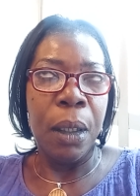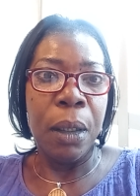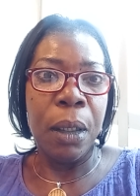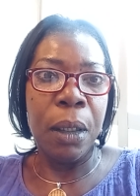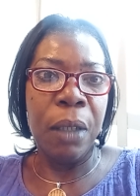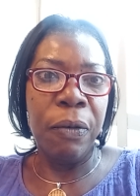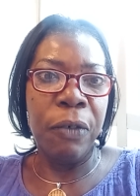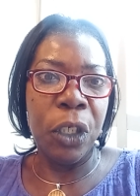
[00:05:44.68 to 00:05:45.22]

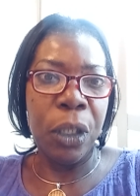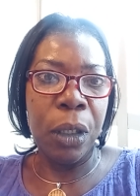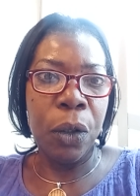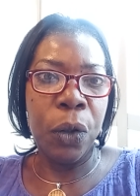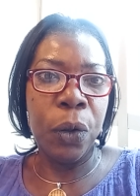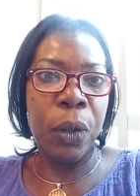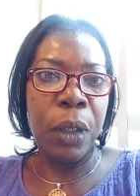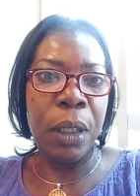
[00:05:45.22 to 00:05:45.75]
the divisional
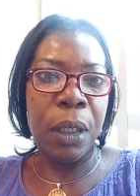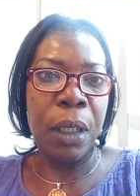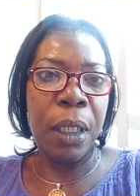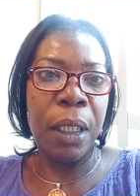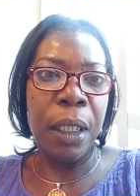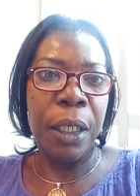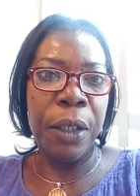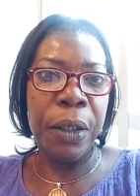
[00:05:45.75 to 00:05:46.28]
court is
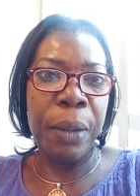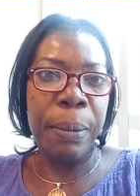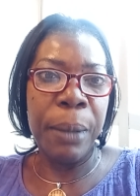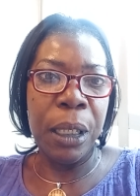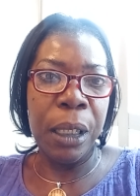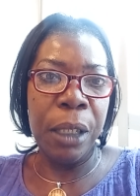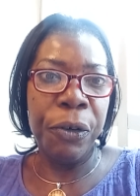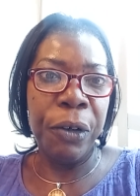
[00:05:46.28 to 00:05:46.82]
going to hear the
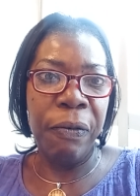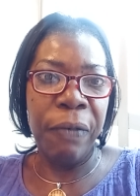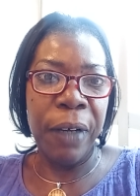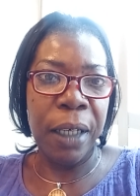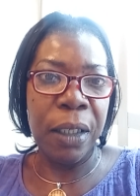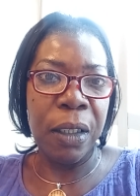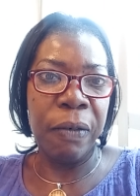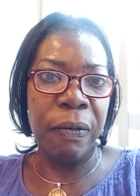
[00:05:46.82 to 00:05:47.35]
material
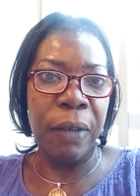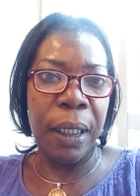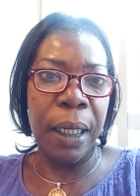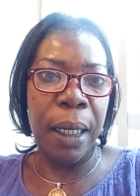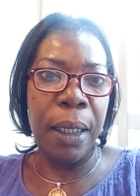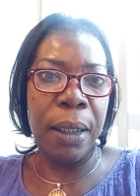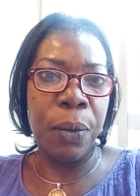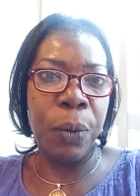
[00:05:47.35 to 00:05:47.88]
facts of the
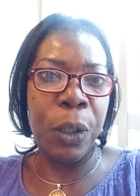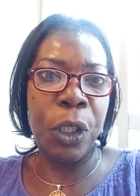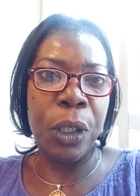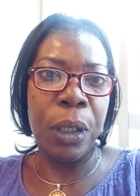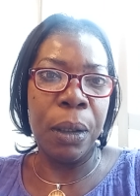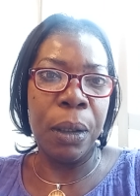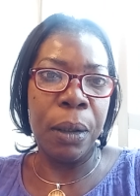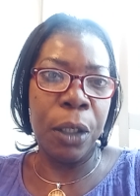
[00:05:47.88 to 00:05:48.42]
case,
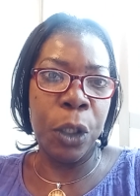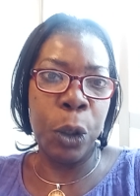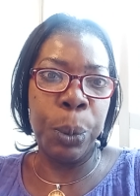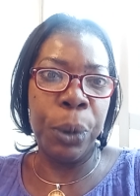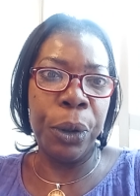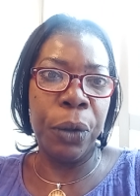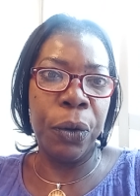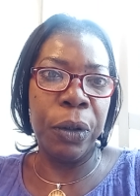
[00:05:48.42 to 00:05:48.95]
which the
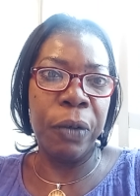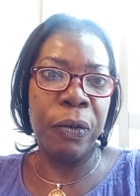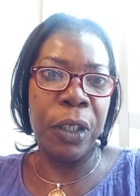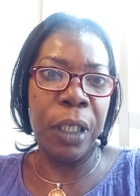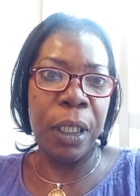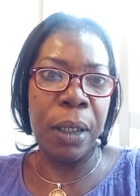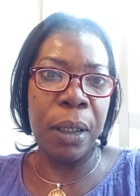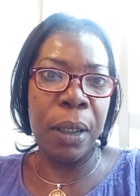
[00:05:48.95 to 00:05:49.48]
Superior Court of
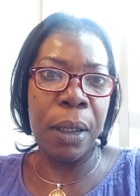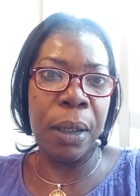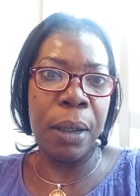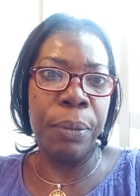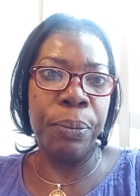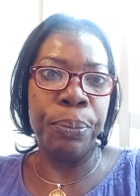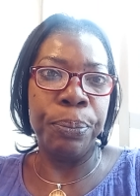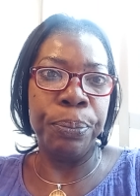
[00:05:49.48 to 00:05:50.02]

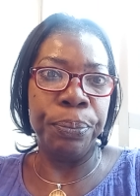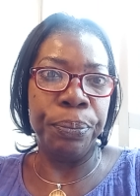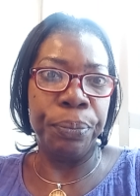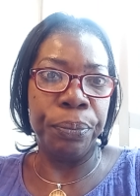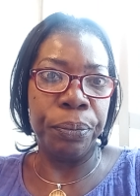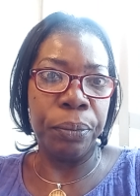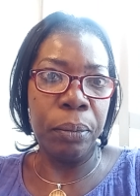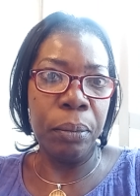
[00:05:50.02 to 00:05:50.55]
Justice
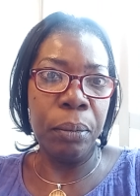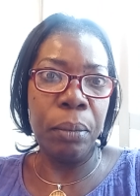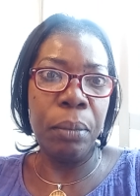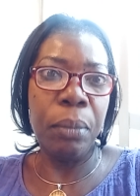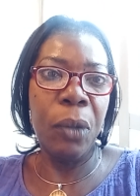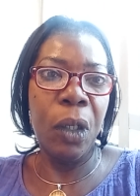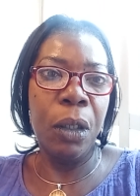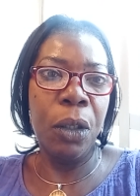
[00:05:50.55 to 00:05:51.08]

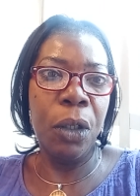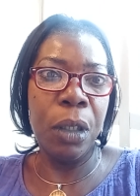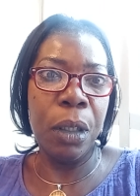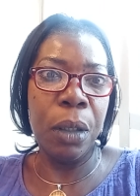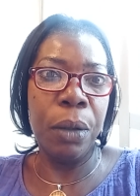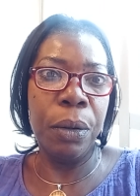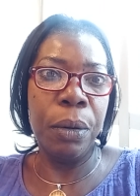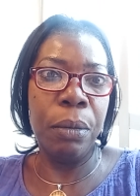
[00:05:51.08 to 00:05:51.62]

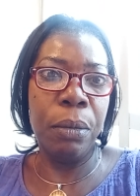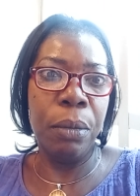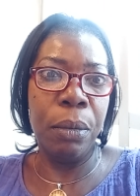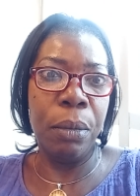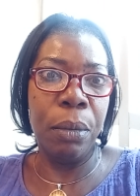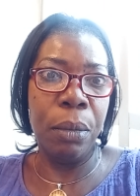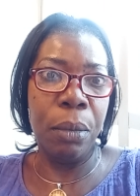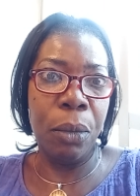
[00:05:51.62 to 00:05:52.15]
doesn't
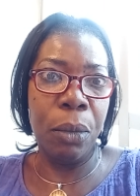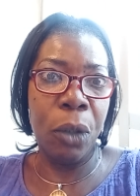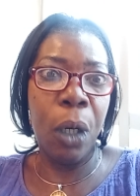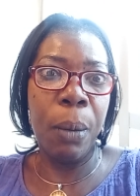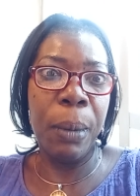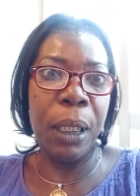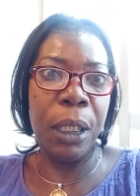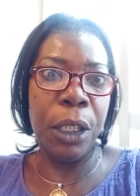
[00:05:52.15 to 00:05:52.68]

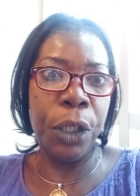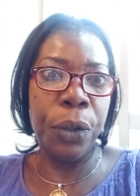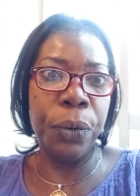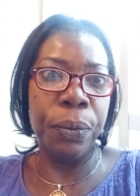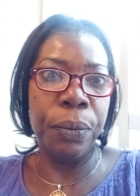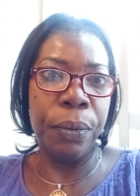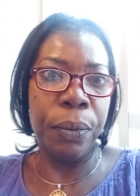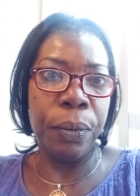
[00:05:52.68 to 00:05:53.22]
normally do
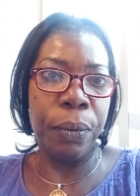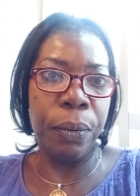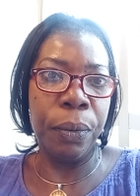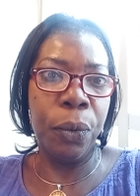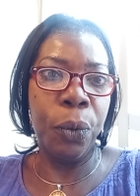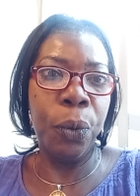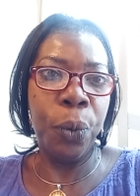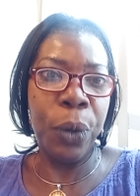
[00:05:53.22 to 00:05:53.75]

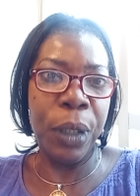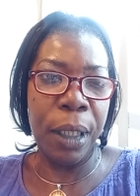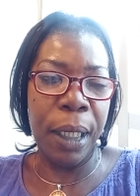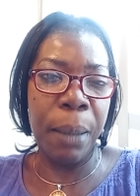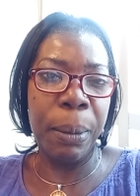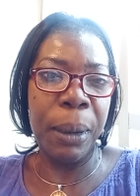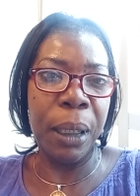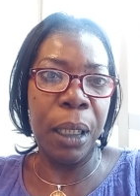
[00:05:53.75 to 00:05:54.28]
with an
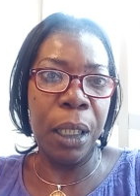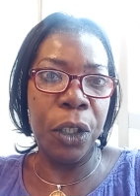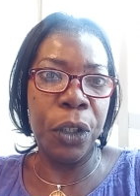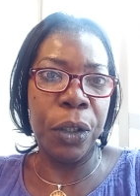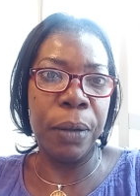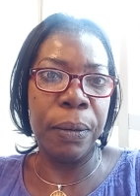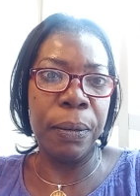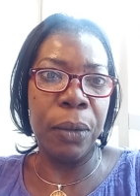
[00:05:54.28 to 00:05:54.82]

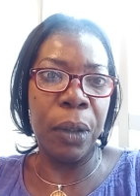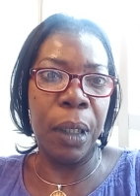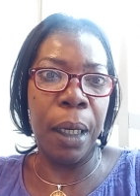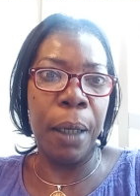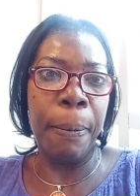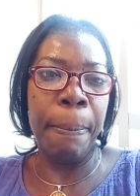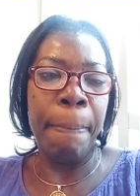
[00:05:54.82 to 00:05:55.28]
application. Okay.